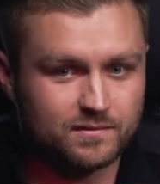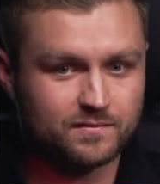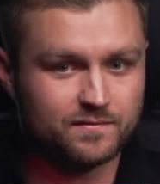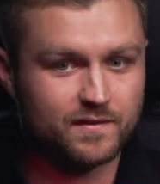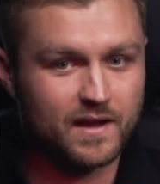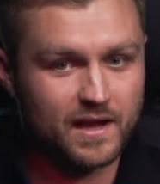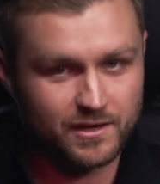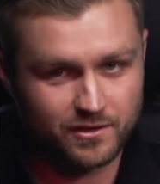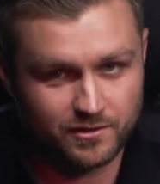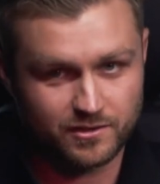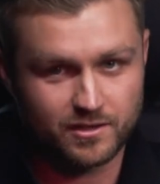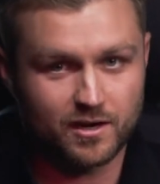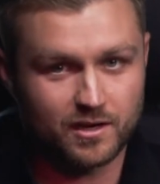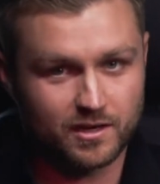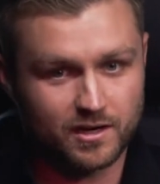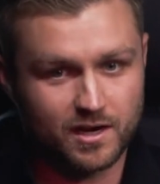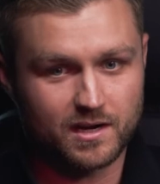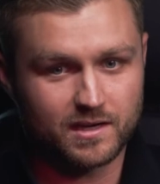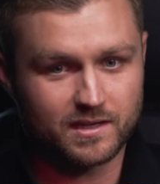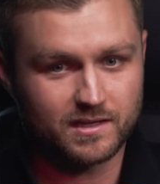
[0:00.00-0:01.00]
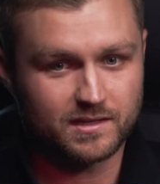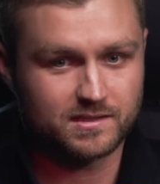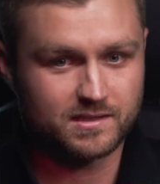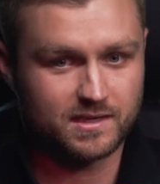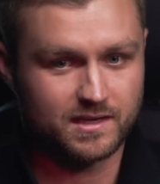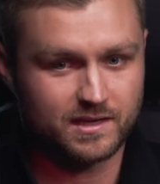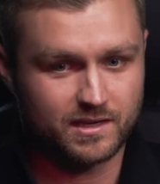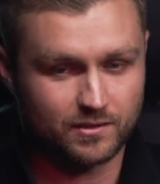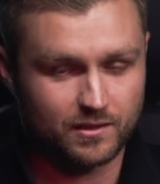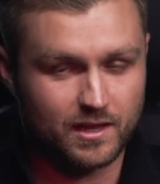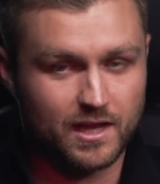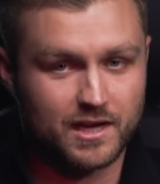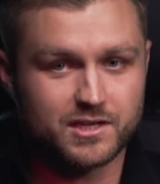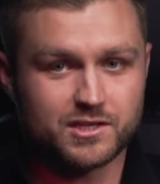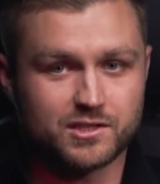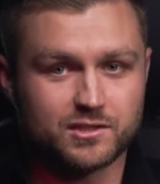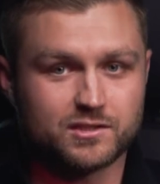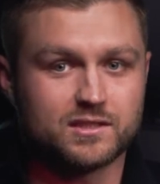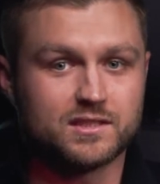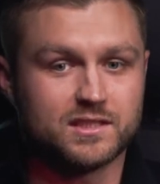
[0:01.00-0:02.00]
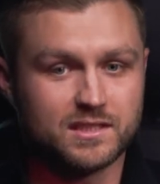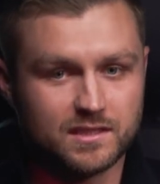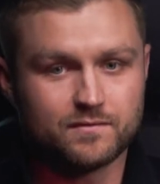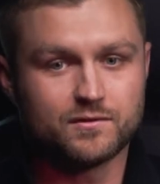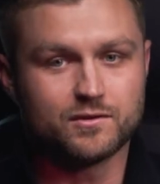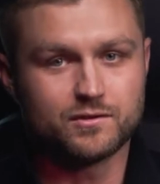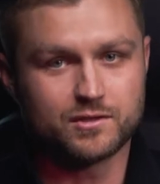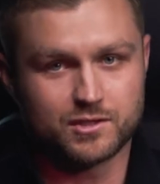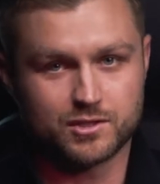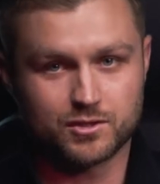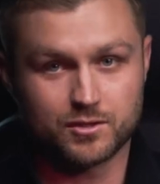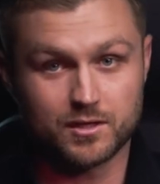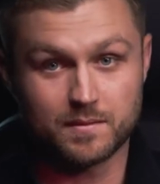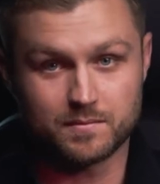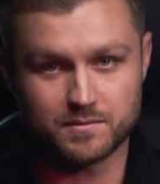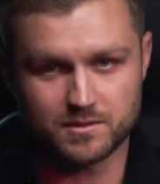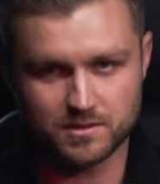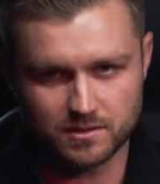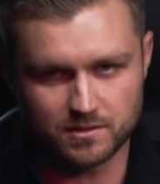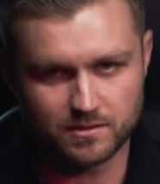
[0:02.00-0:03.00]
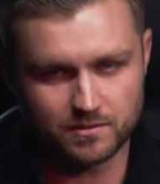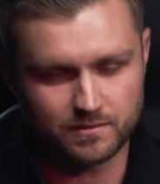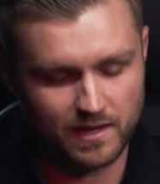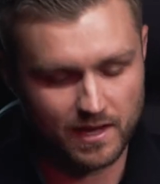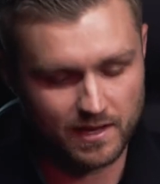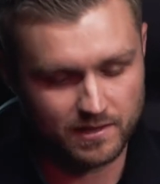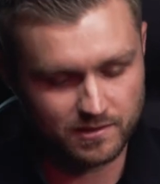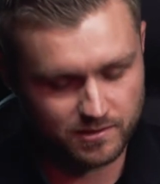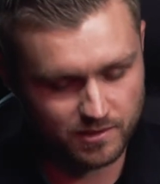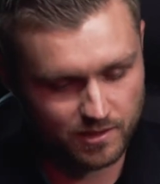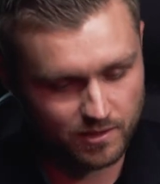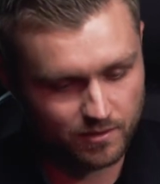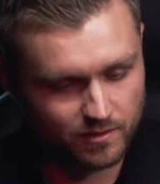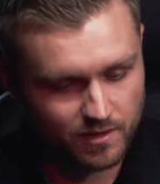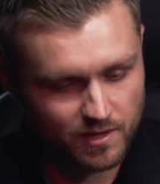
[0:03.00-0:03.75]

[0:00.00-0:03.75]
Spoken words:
find your target audience, and it'll actually give you the scripts to do that. So